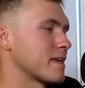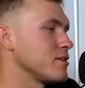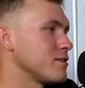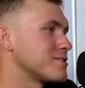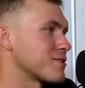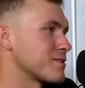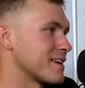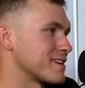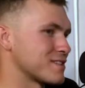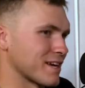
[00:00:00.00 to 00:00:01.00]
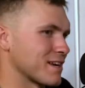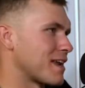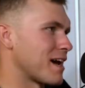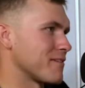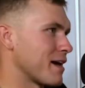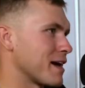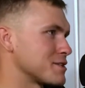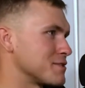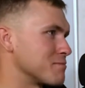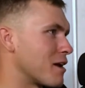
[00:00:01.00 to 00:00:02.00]
you can turn that into just like a live
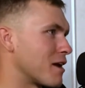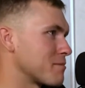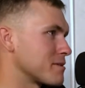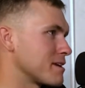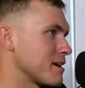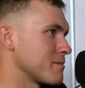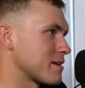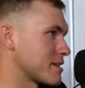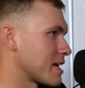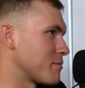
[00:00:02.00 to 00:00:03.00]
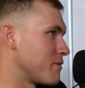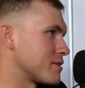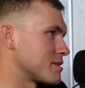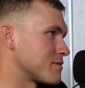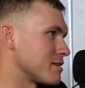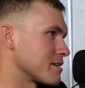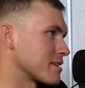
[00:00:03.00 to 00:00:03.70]
action Monopoly game. Like that would be fun as fuck.